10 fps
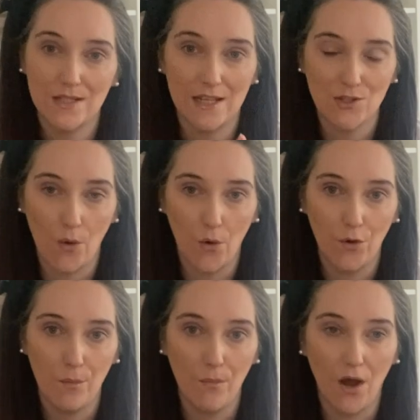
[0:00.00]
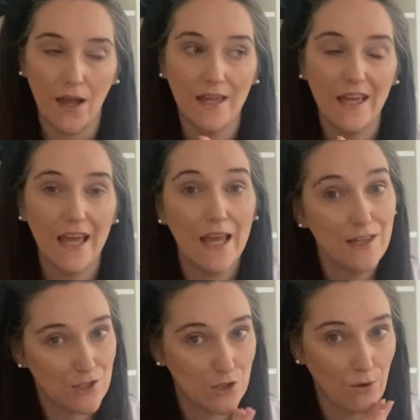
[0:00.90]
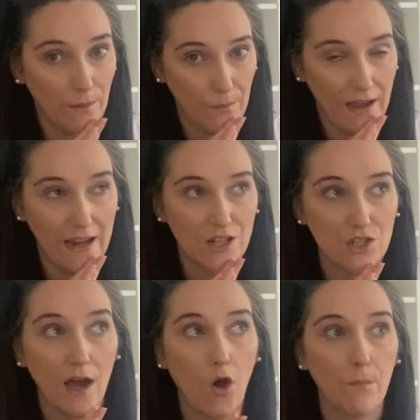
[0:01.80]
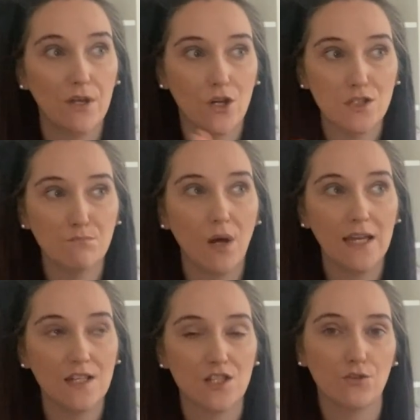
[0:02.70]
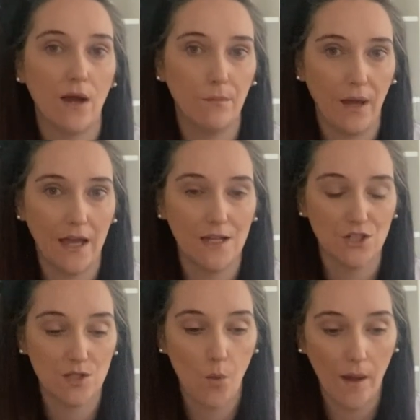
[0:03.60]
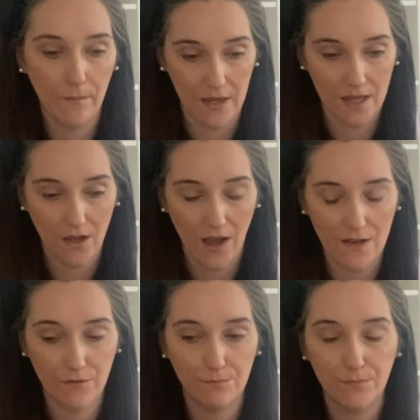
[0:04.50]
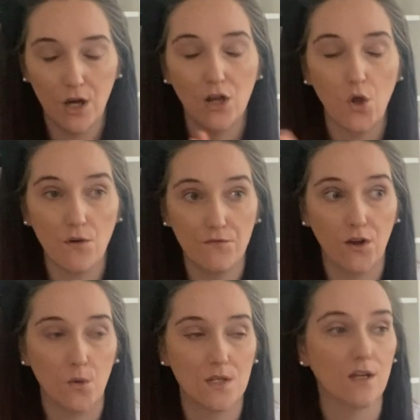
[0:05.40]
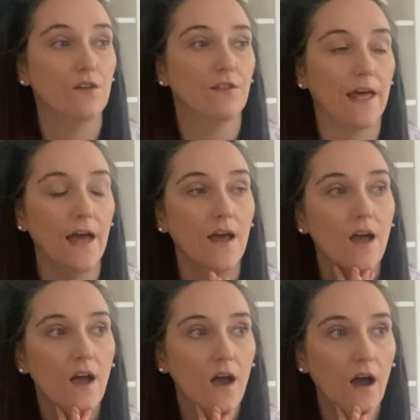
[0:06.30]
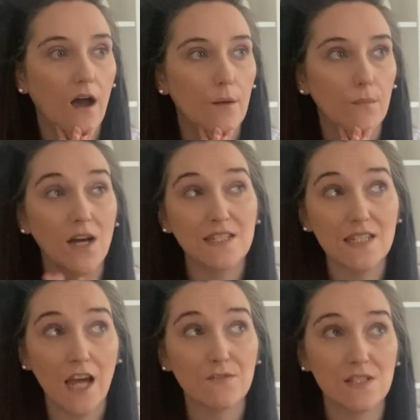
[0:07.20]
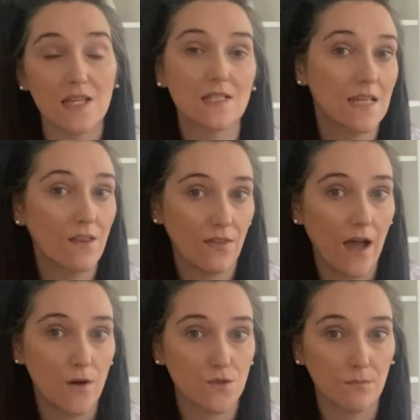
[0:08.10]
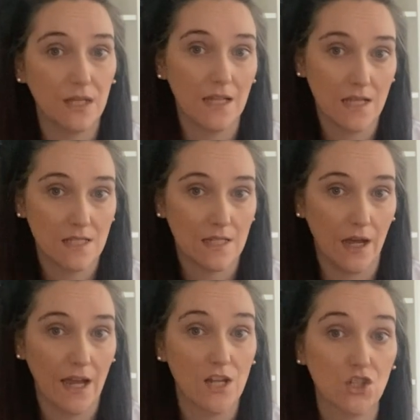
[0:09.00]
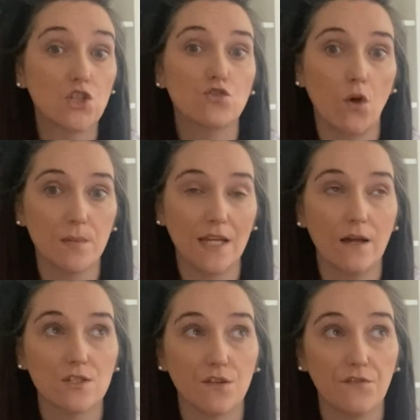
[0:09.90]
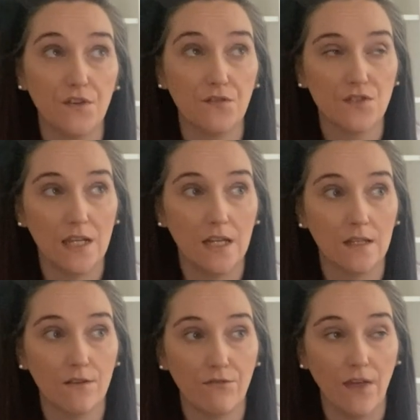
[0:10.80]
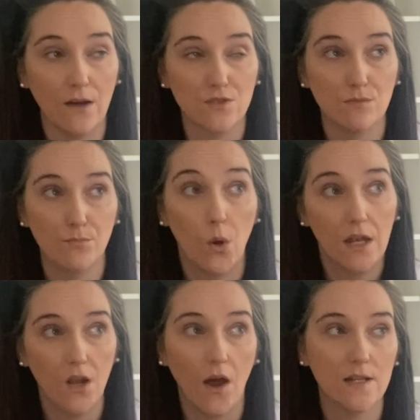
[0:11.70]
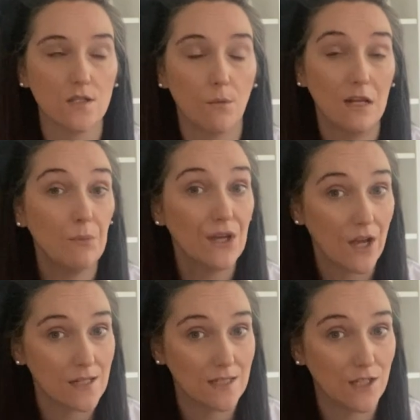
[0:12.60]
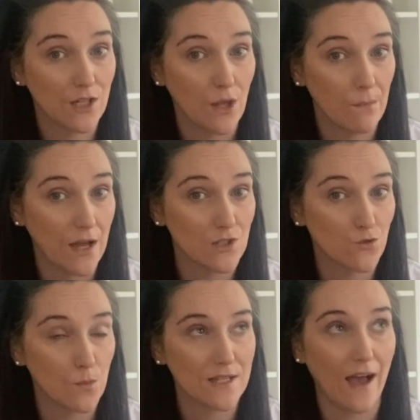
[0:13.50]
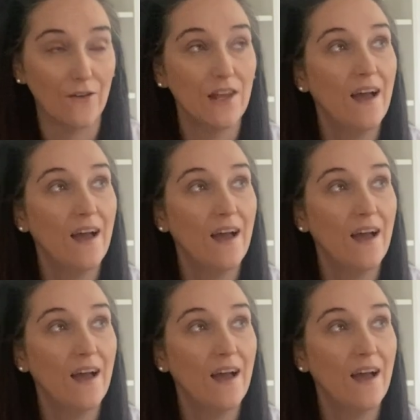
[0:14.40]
it on my Instagram page. Now, because my Instagram page is quite big, I have a lot of followers over there. I did have 16,000, but yesterday I actually dropped down to 15,000.9. So I'm a little bit gutted that the number has dropped down.